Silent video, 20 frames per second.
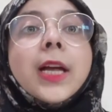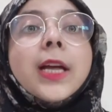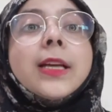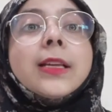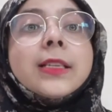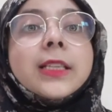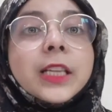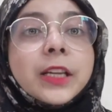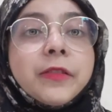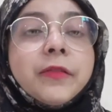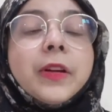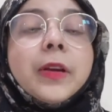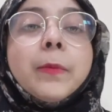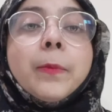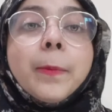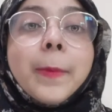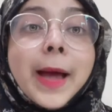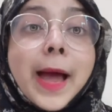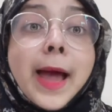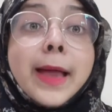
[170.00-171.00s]
7
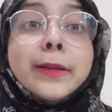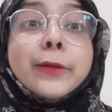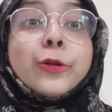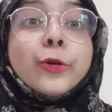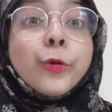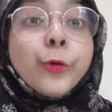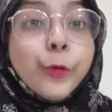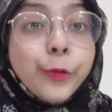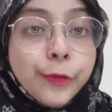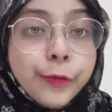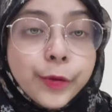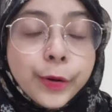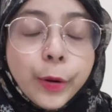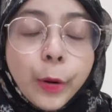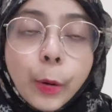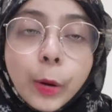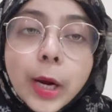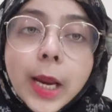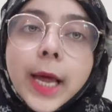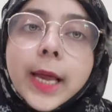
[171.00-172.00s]
bands
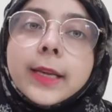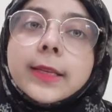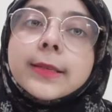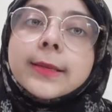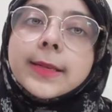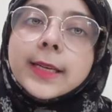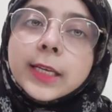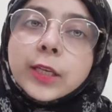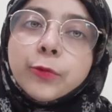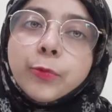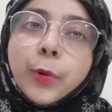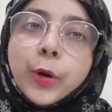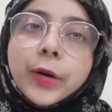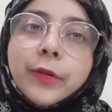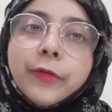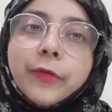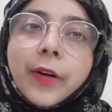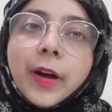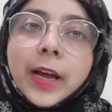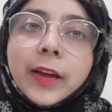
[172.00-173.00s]
overall and 6.5
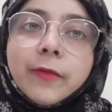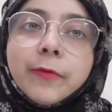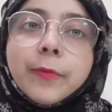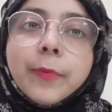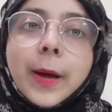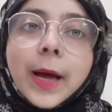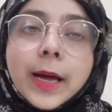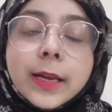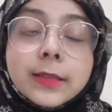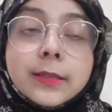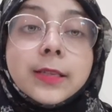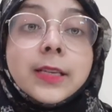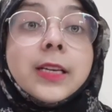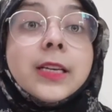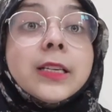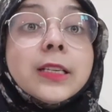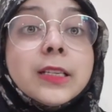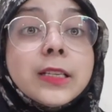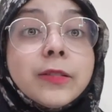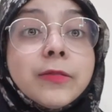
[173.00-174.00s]
bands
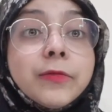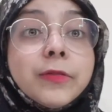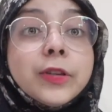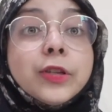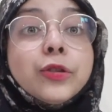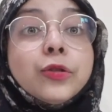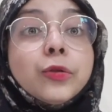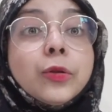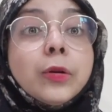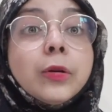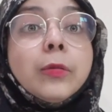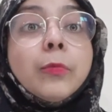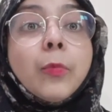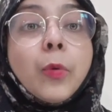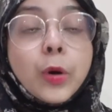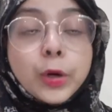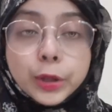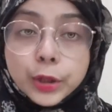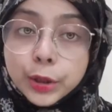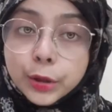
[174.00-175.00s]
individual
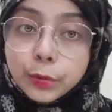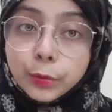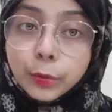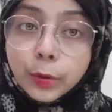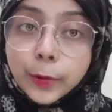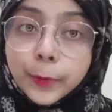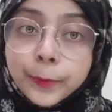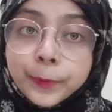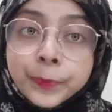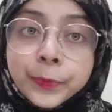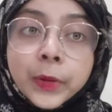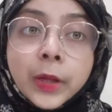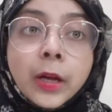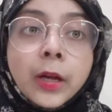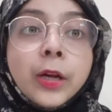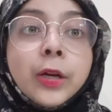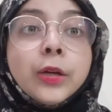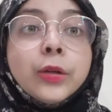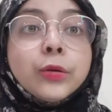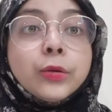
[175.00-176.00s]
module.
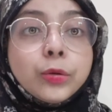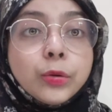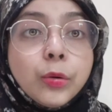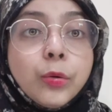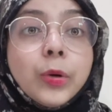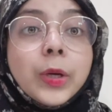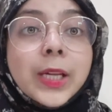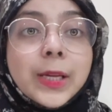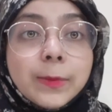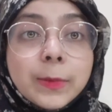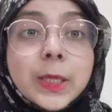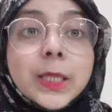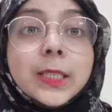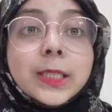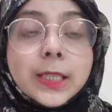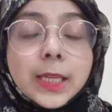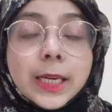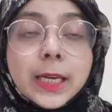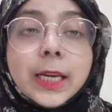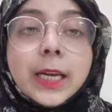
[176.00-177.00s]
So keep this
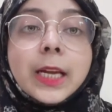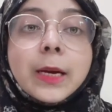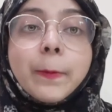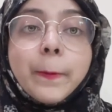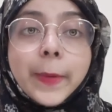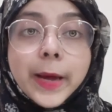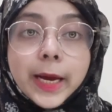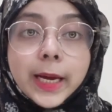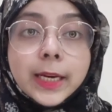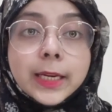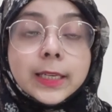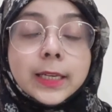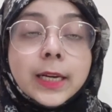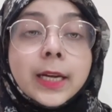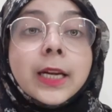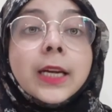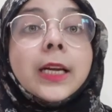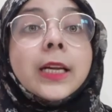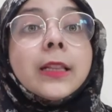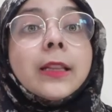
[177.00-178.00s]
thing in mind.
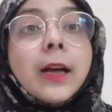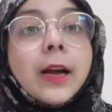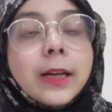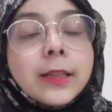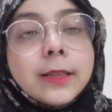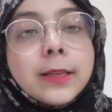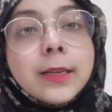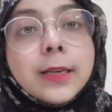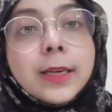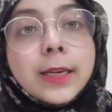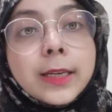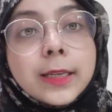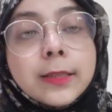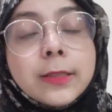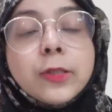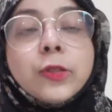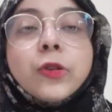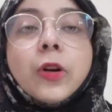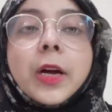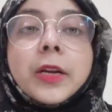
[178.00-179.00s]
The other is
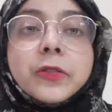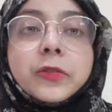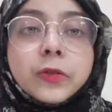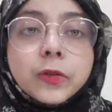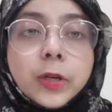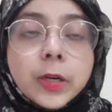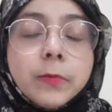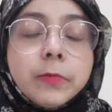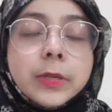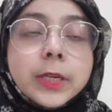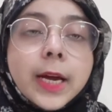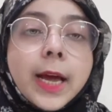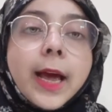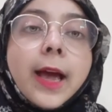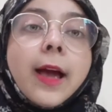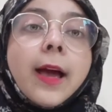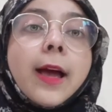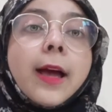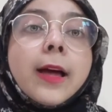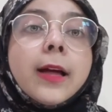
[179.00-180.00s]
transcript
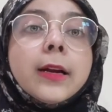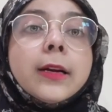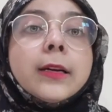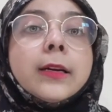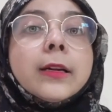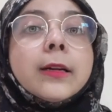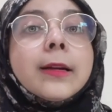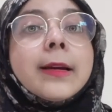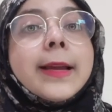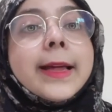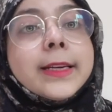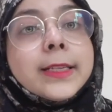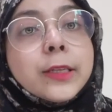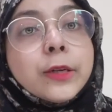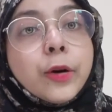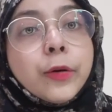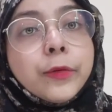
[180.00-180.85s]
and a letter of